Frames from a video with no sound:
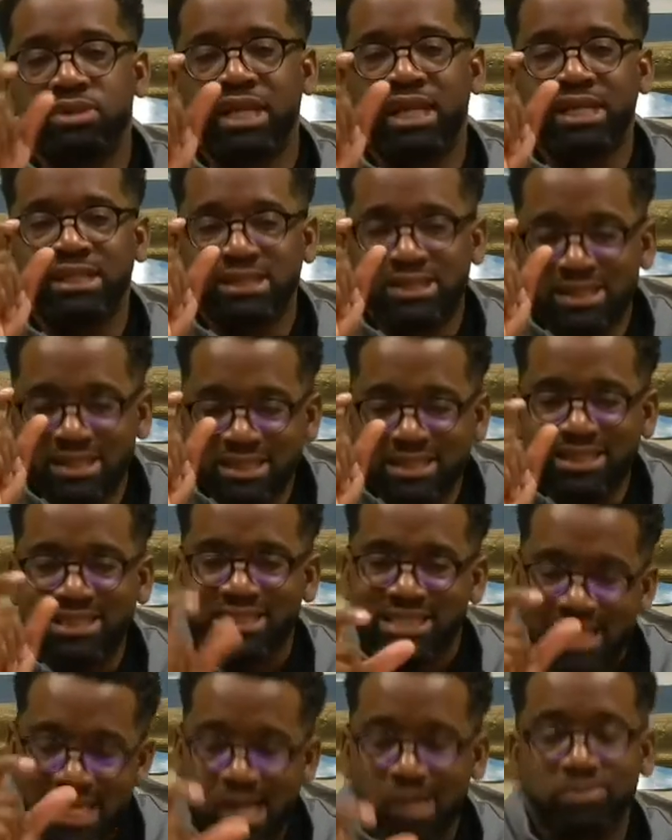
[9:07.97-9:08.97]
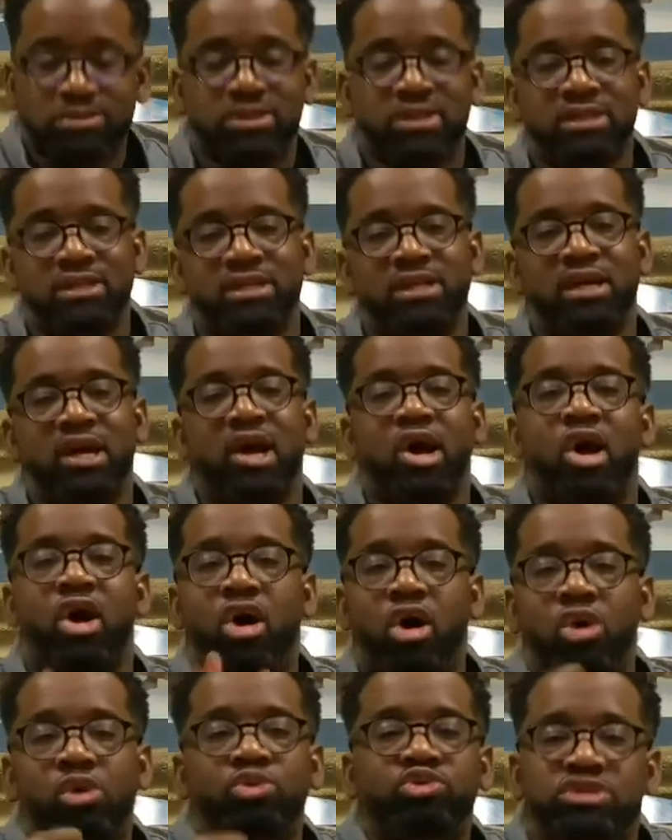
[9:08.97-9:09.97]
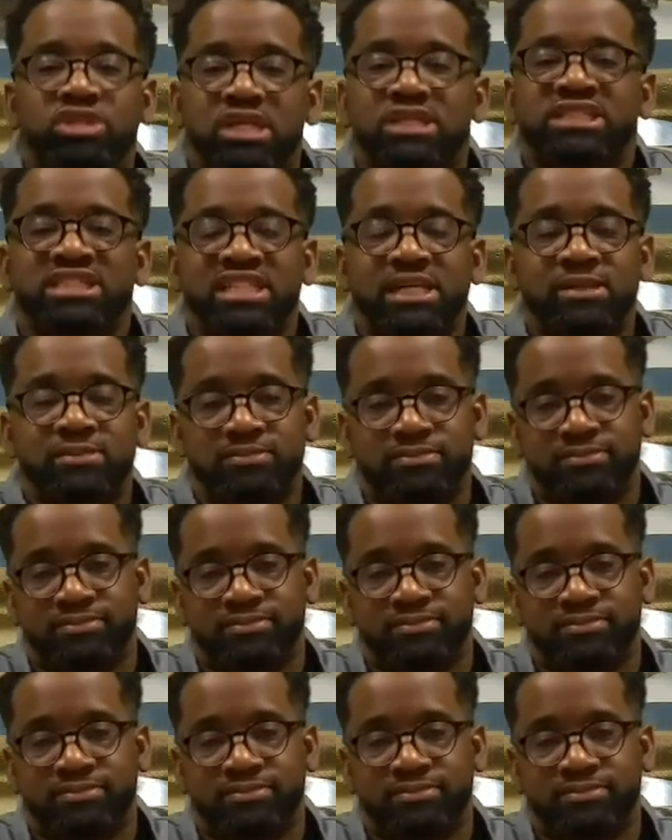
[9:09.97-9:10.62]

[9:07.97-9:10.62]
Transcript: accept hold us up.